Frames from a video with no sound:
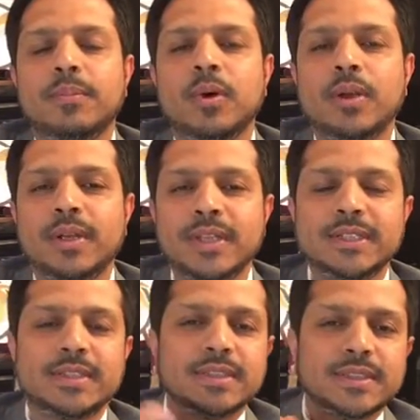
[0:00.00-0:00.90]

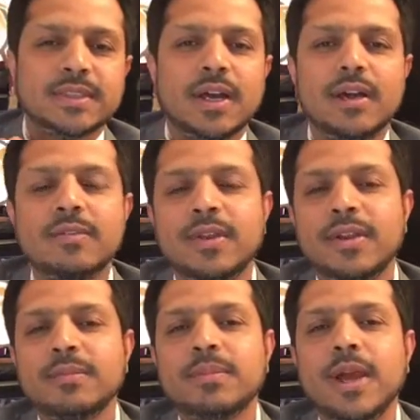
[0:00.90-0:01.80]
politicians are
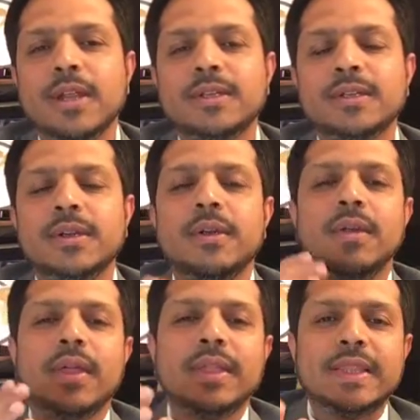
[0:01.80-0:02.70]
very bad.
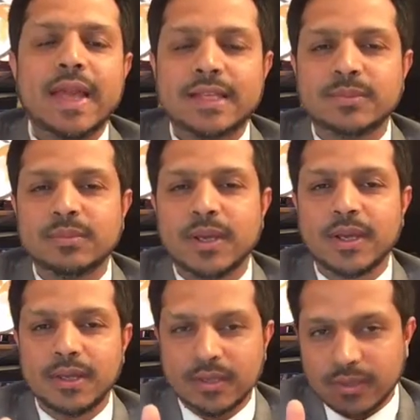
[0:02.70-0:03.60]
That's
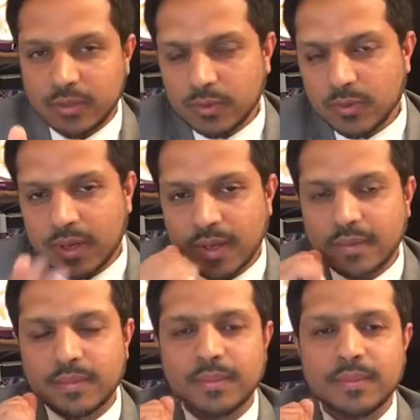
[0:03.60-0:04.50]
why you are